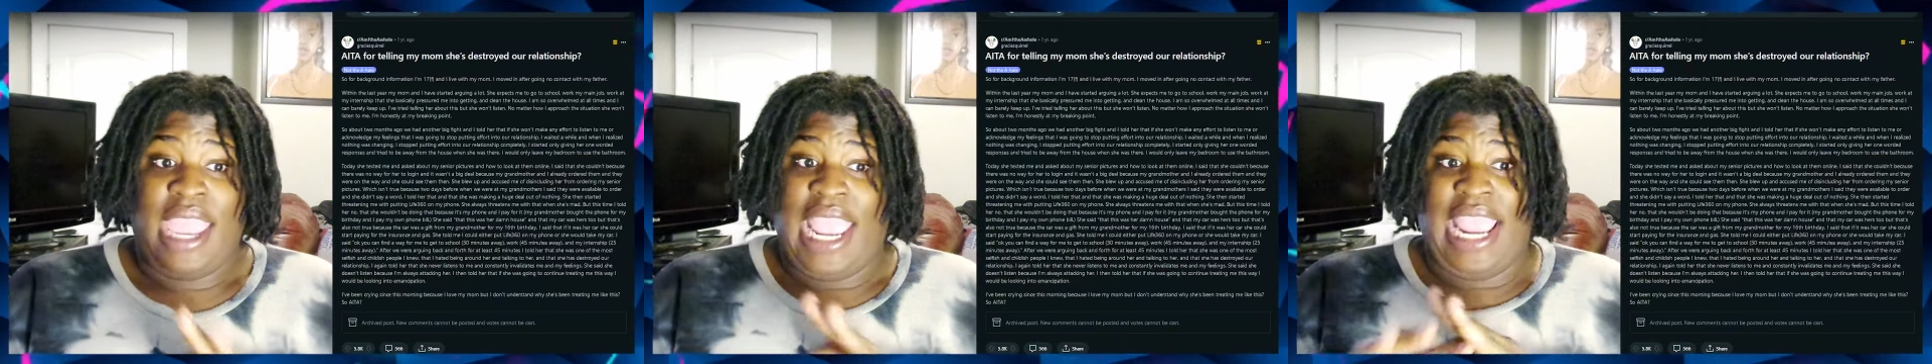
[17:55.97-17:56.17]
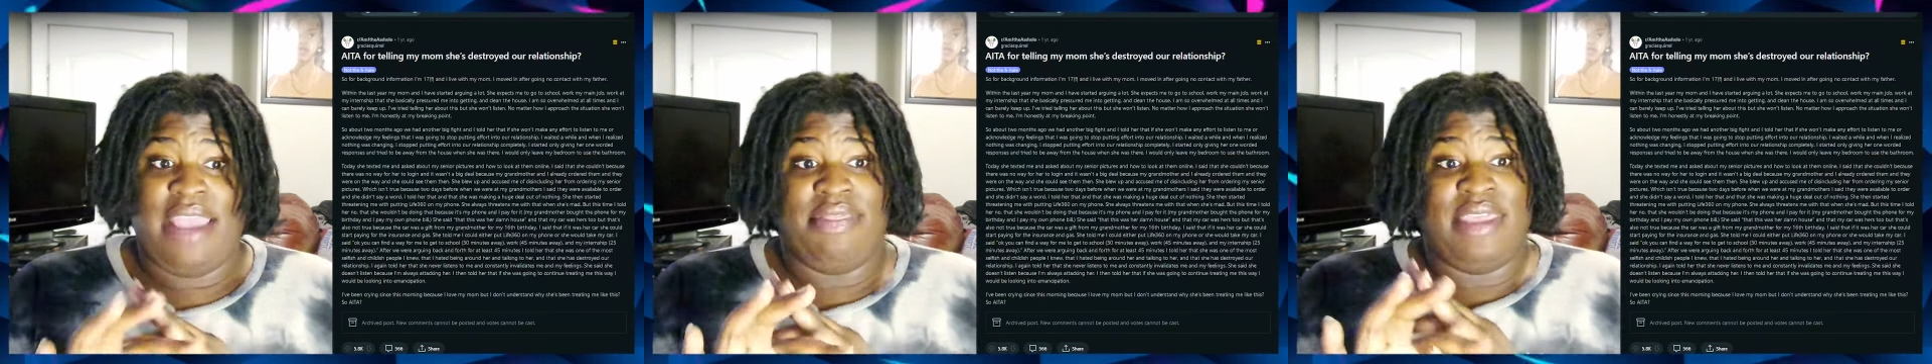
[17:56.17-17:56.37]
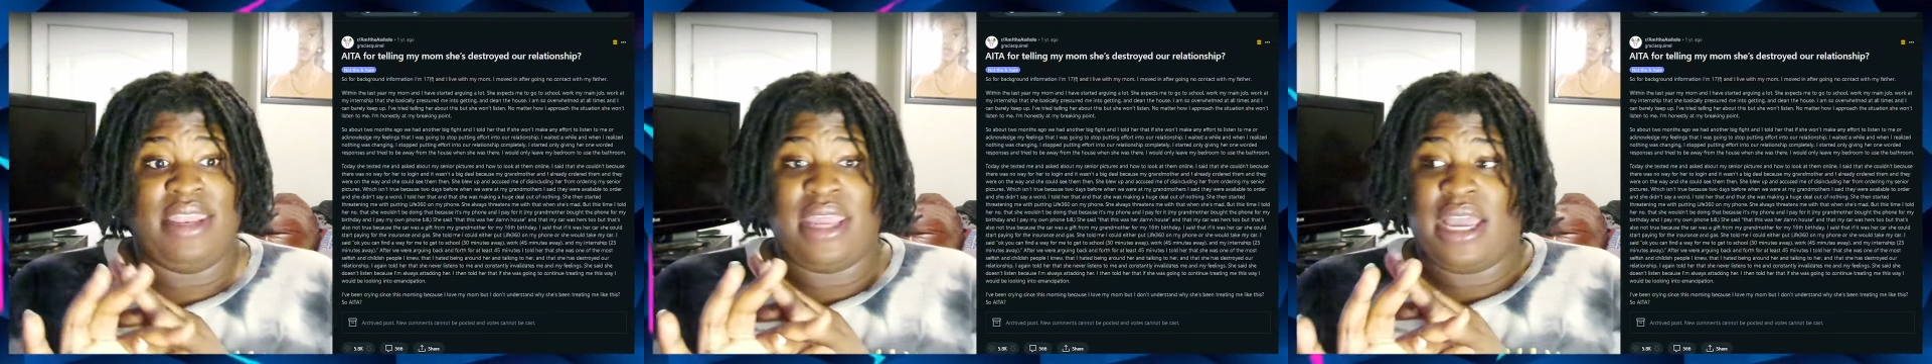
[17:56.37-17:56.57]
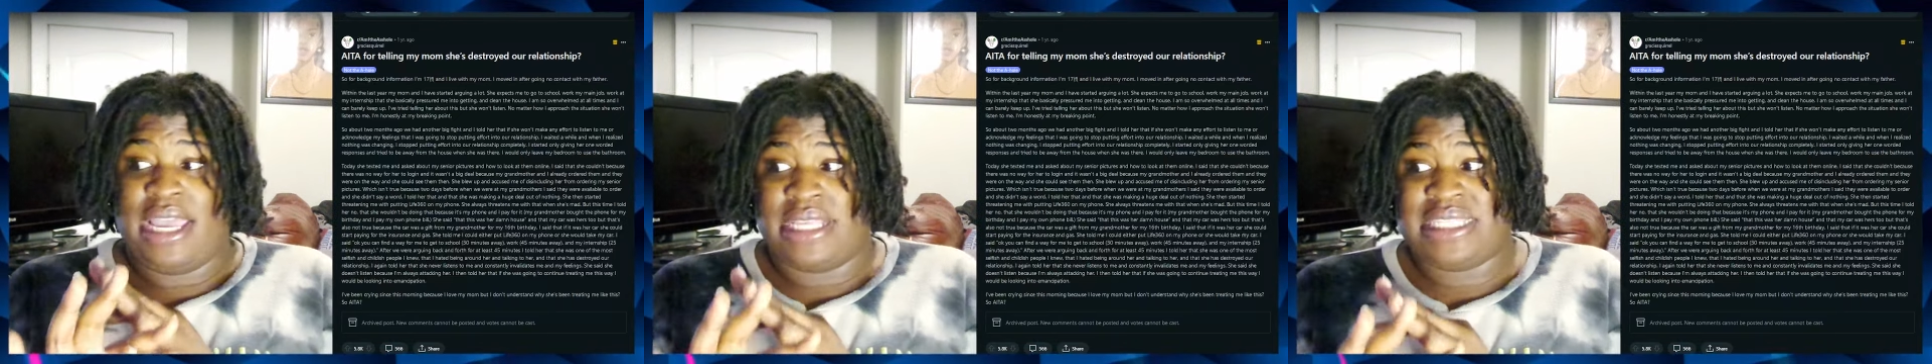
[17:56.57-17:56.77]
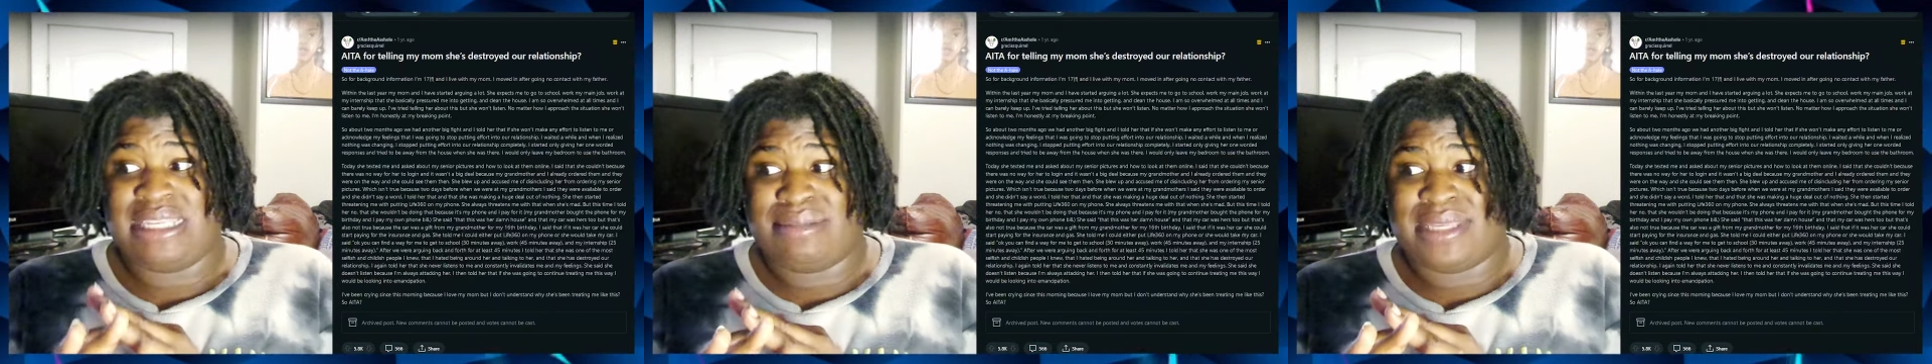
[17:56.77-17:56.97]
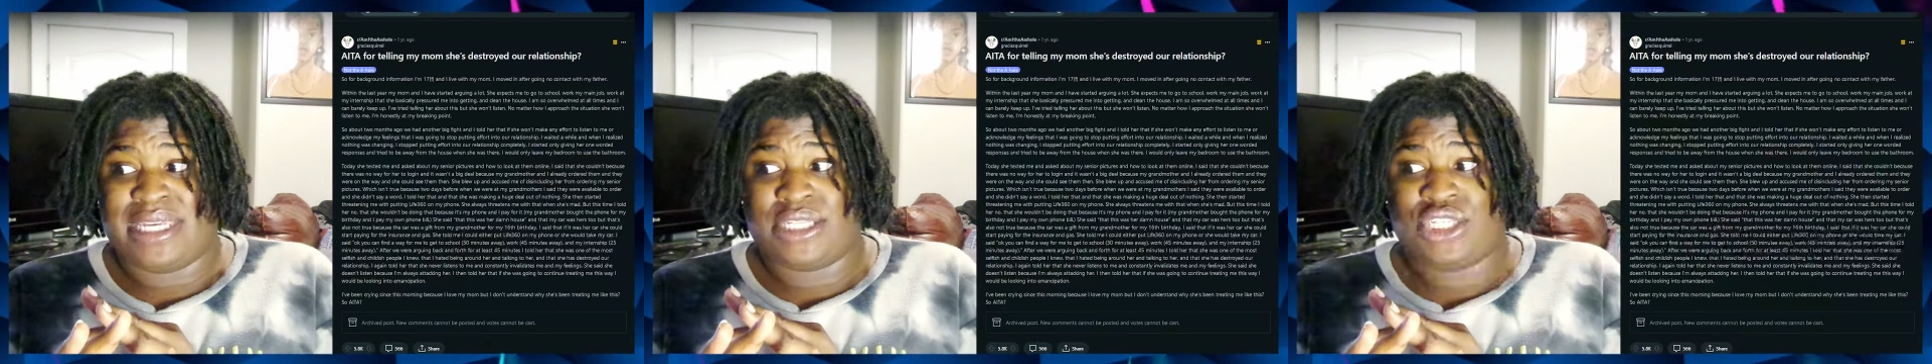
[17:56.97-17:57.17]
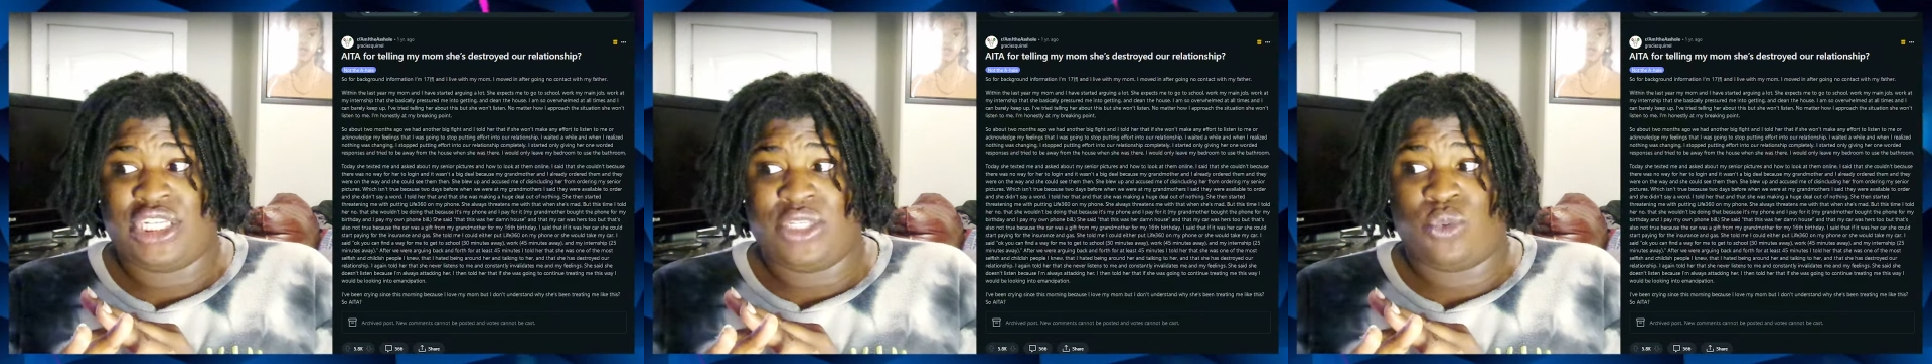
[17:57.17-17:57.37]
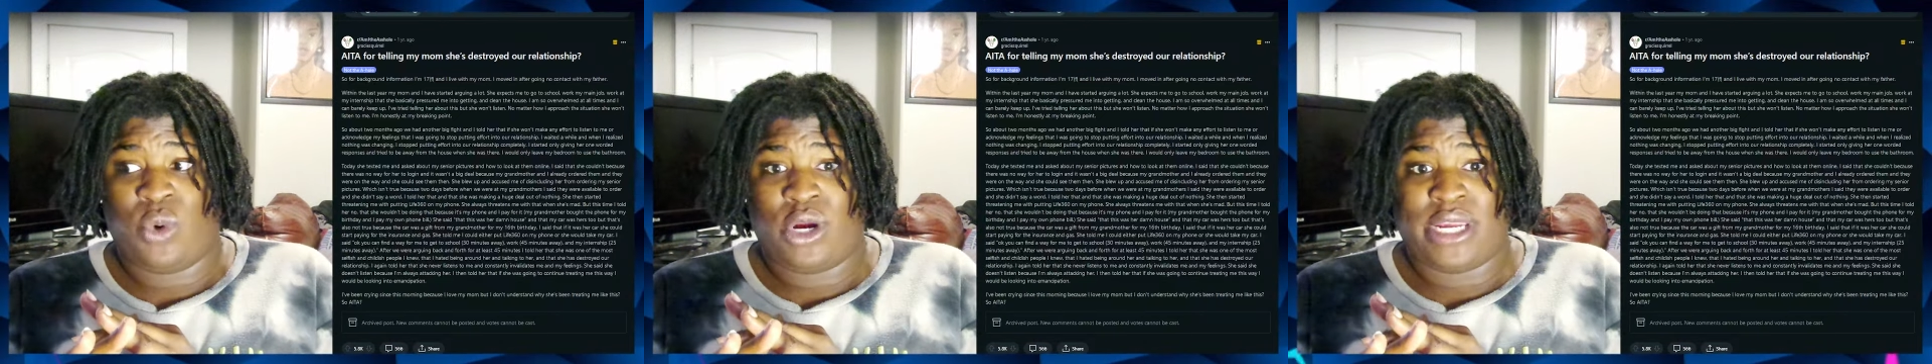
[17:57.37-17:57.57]
And then it seems like
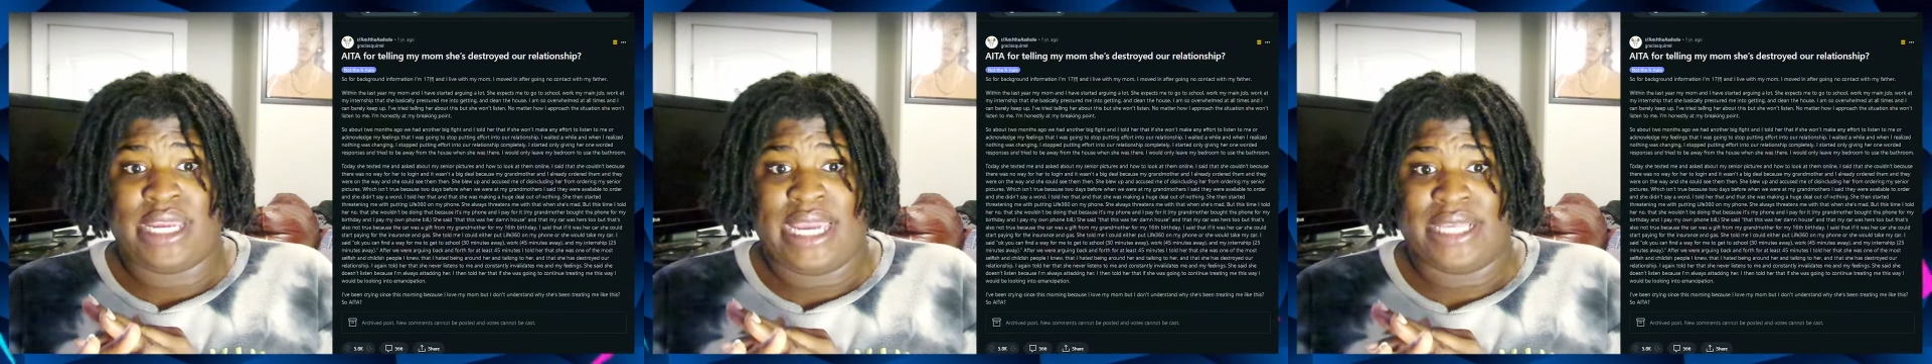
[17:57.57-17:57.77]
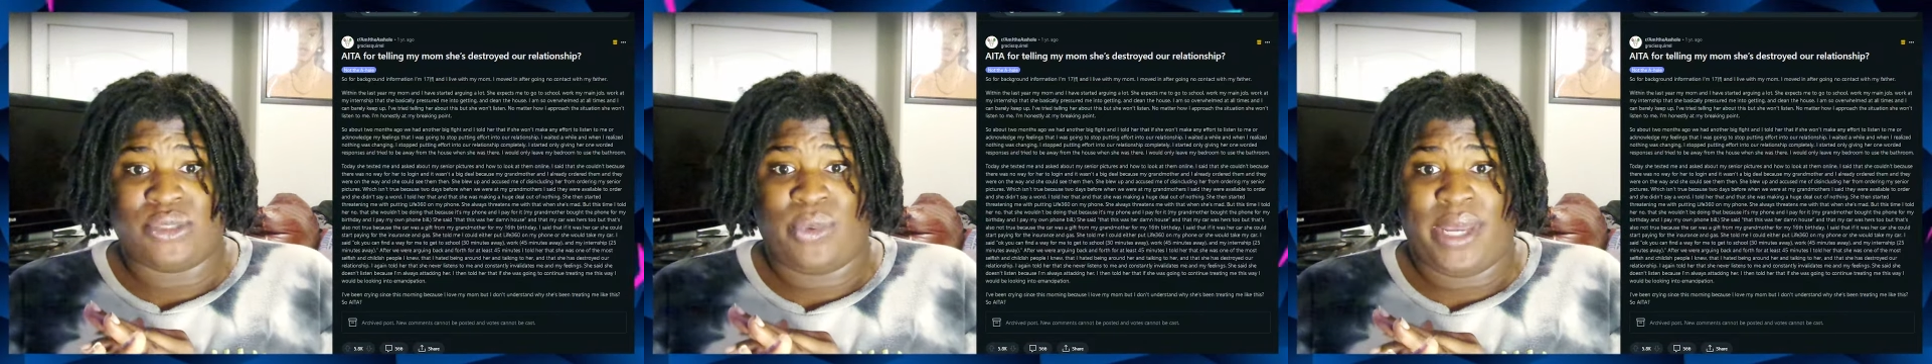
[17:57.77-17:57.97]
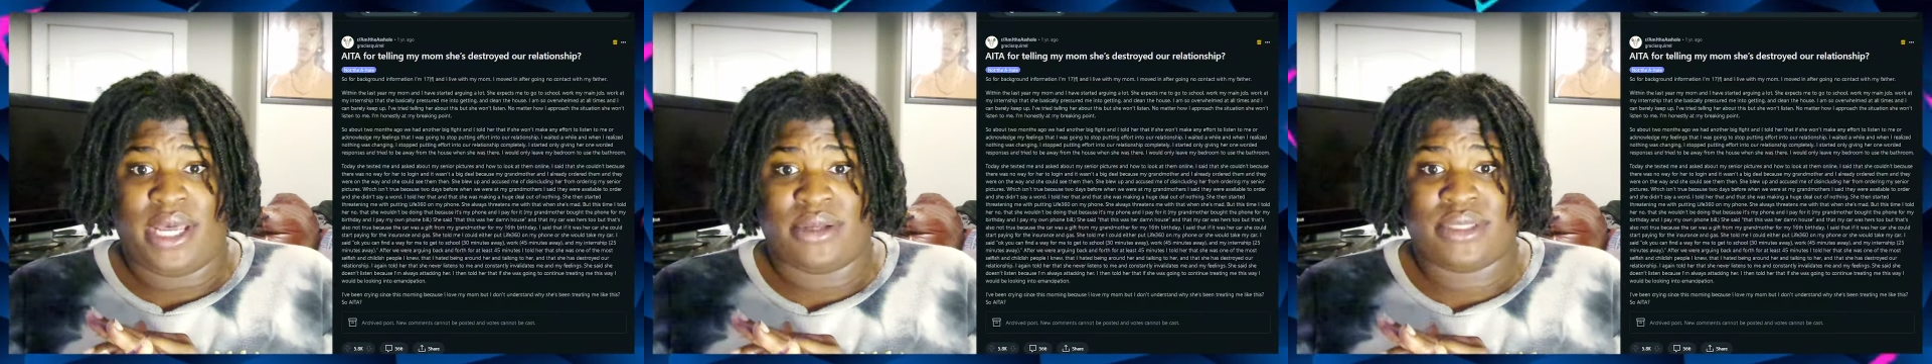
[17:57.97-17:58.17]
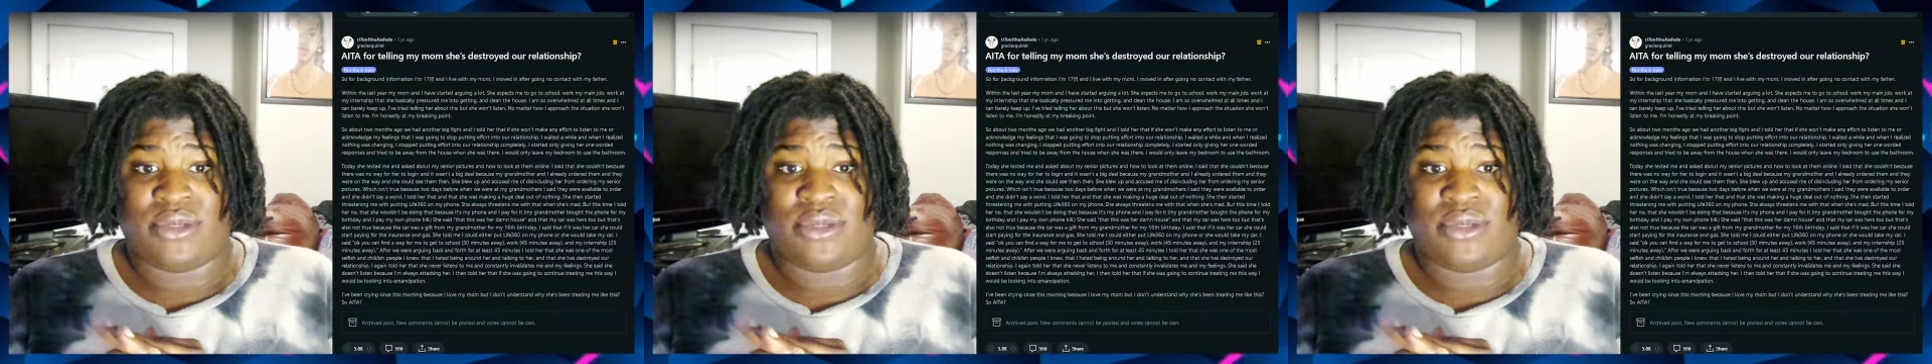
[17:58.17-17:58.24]
she's working as well.